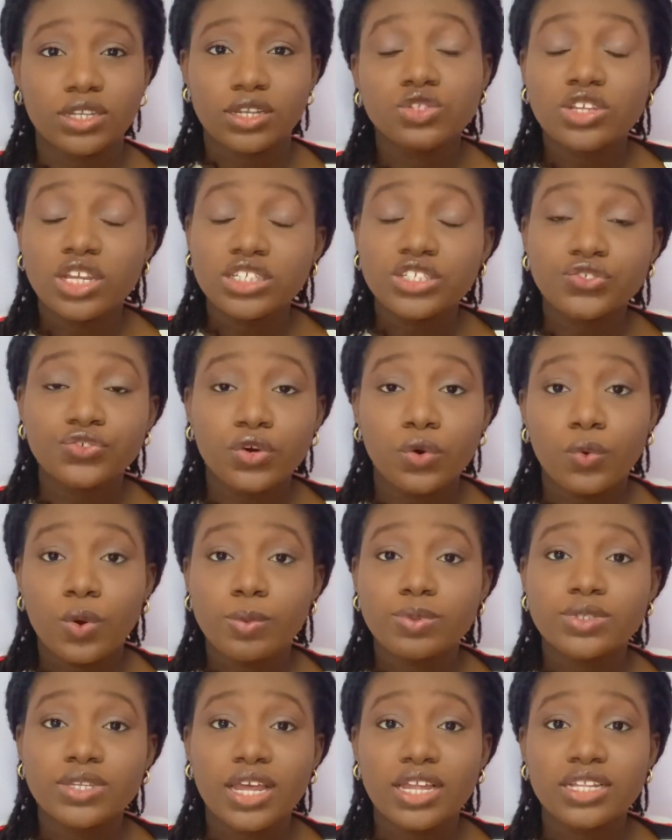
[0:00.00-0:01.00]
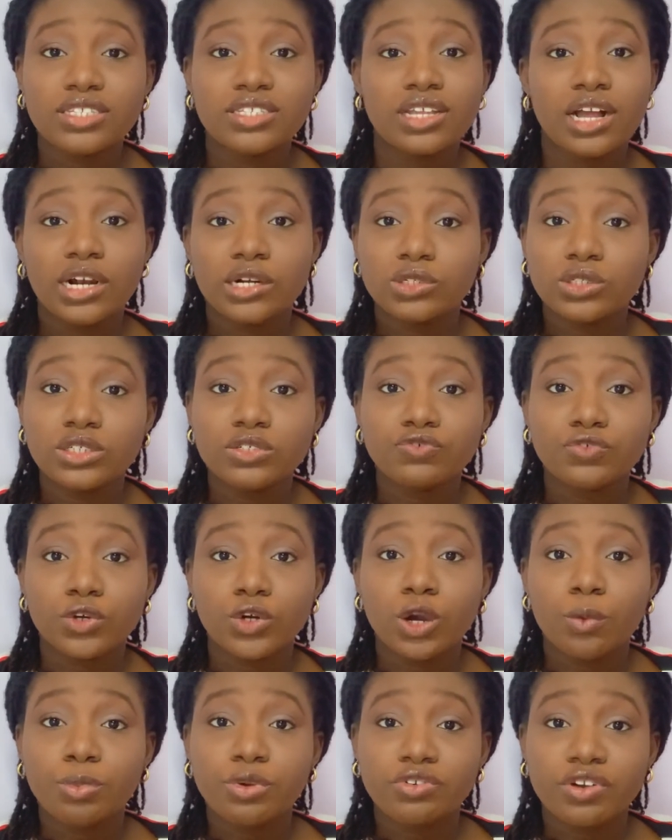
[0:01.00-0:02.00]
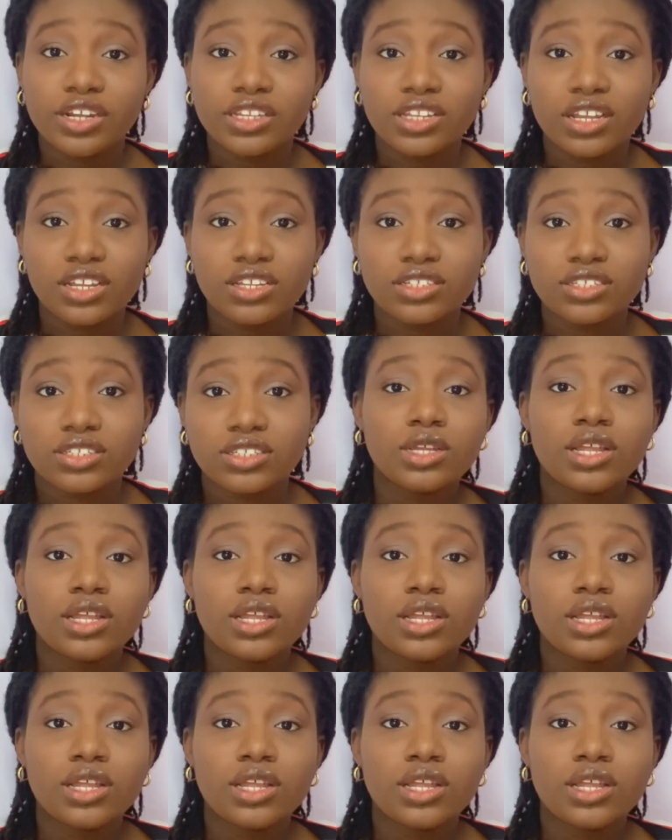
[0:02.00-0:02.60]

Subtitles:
Search for websites that are looking for copywriters.